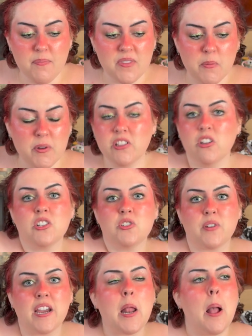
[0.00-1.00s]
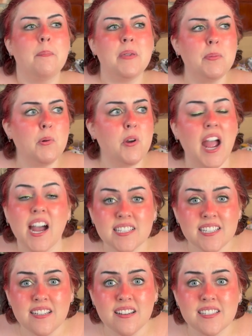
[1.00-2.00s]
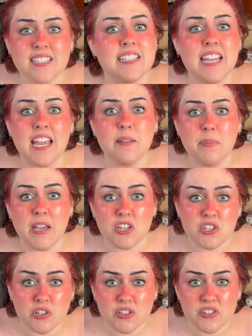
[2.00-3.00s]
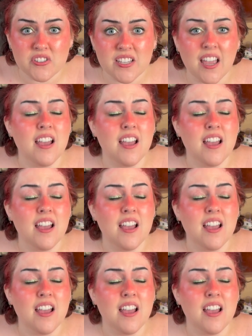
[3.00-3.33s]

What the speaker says: We looked great. People were asking us to take pictures.